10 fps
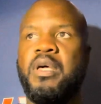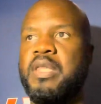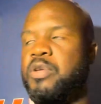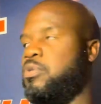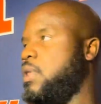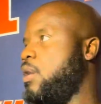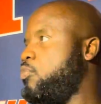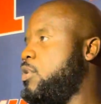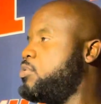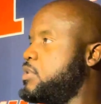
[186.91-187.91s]
that's what that
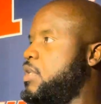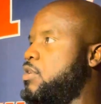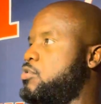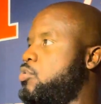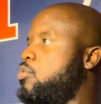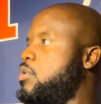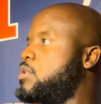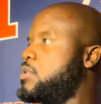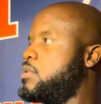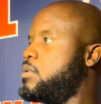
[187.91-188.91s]
week was geared towards.